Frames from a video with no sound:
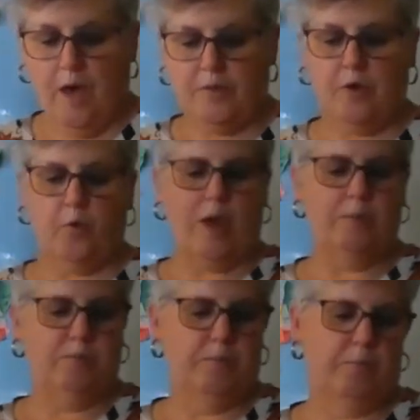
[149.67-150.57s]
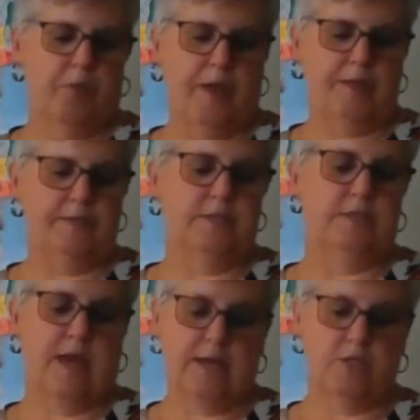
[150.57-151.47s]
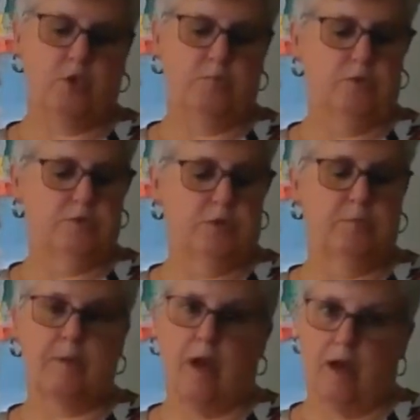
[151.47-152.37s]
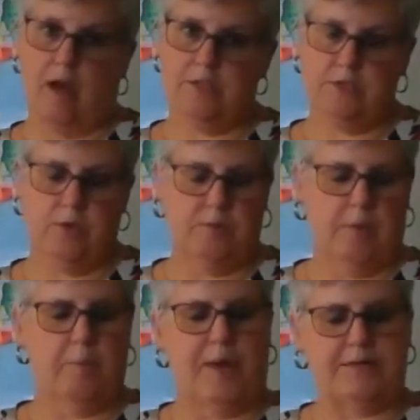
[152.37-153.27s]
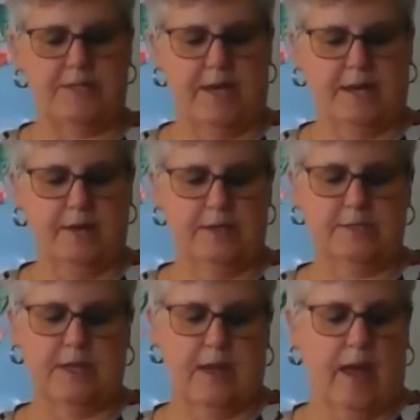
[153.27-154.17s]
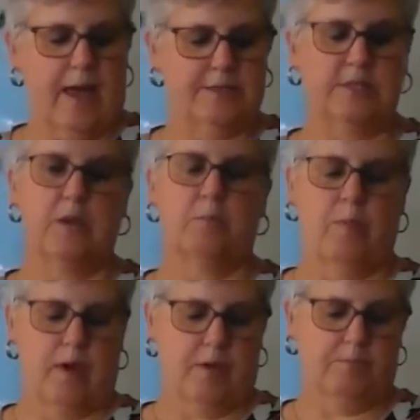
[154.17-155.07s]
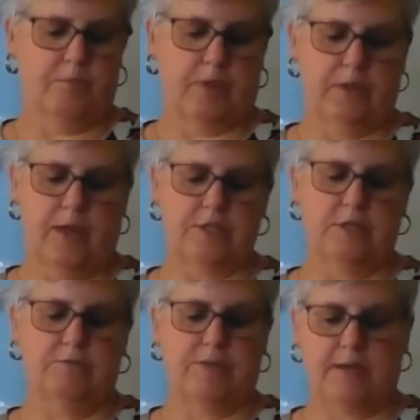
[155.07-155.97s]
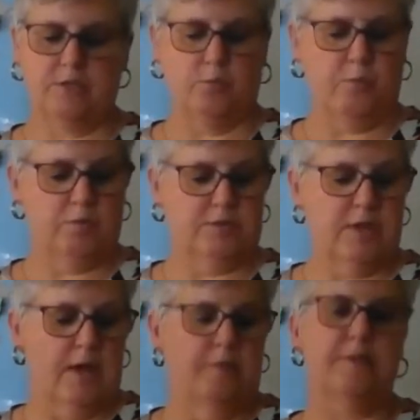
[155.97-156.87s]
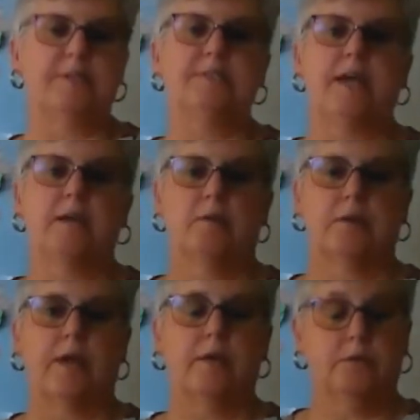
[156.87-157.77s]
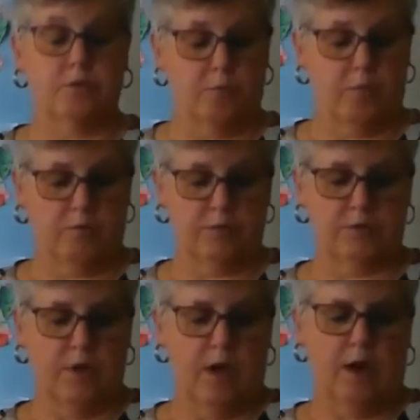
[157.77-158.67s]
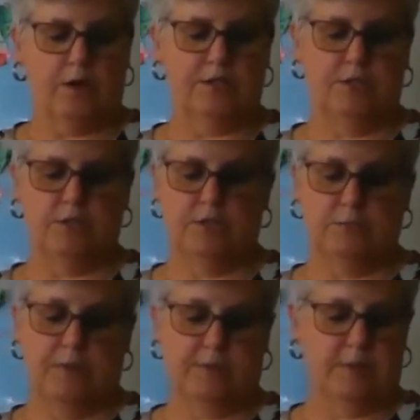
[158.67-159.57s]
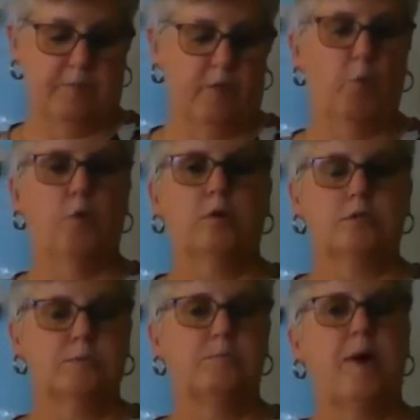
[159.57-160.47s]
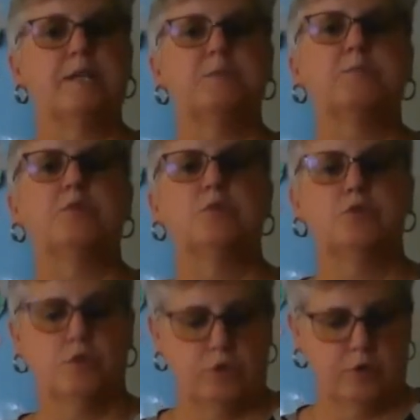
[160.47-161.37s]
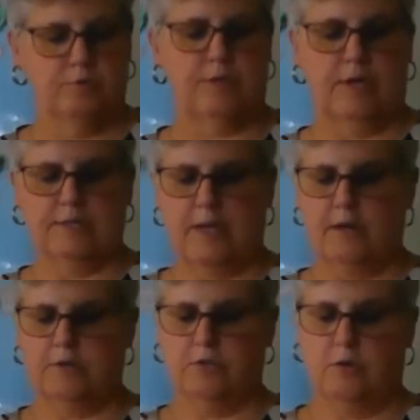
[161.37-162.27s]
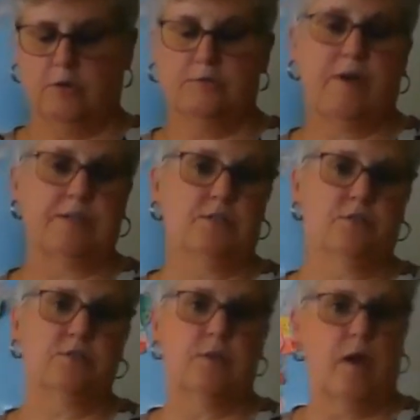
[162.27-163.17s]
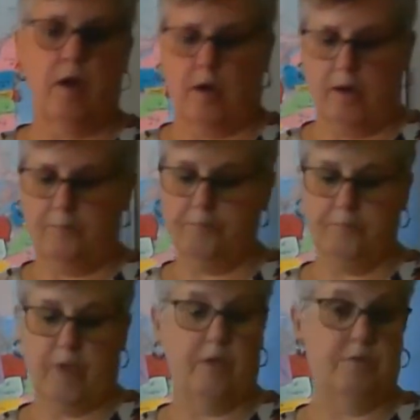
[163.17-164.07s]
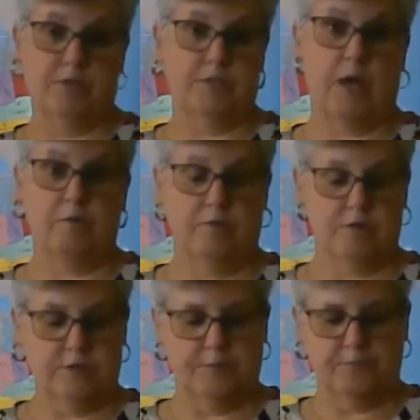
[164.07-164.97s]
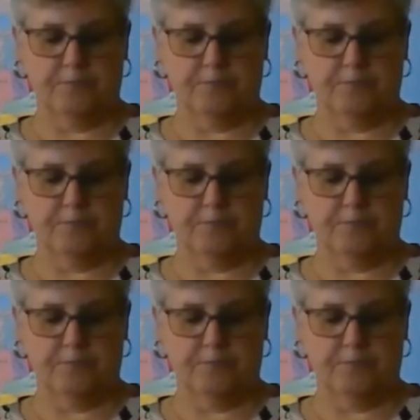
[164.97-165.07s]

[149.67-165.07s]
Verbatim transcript: The great Plains Dinosaur Museum, also in Montana, is, has the um, collection of dinosaur bones. And these dino dinosaur bones are considered to be some of the world's best preserved dinosaur fossils um, ever discovered.